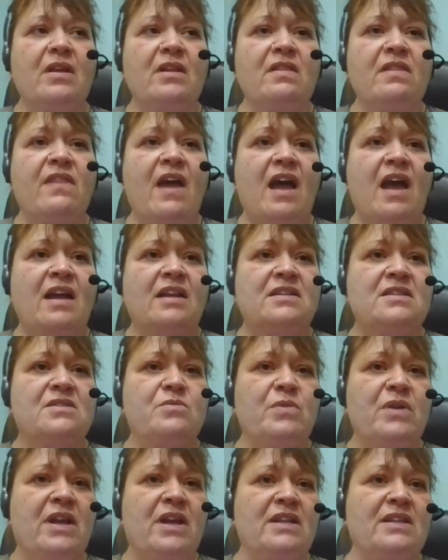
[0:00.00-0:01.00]

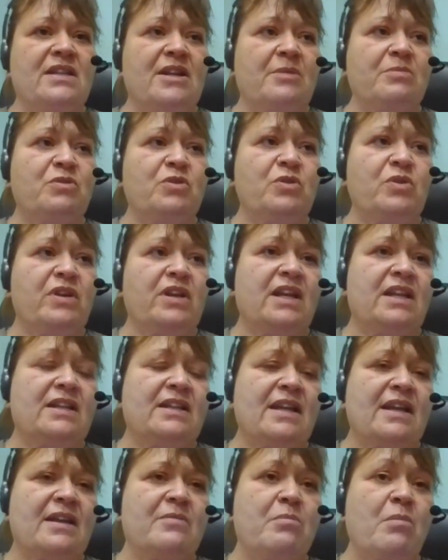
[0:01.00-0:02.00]
That we ended up doing it
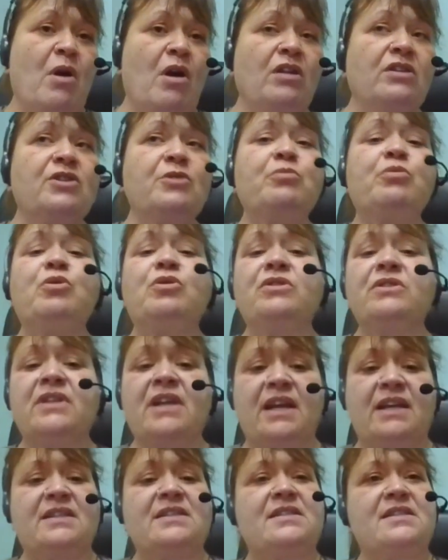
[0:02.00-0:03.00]
like multiple
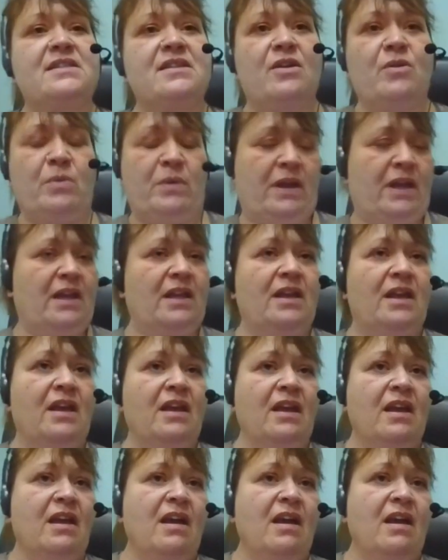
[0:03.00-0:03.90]
nights a week,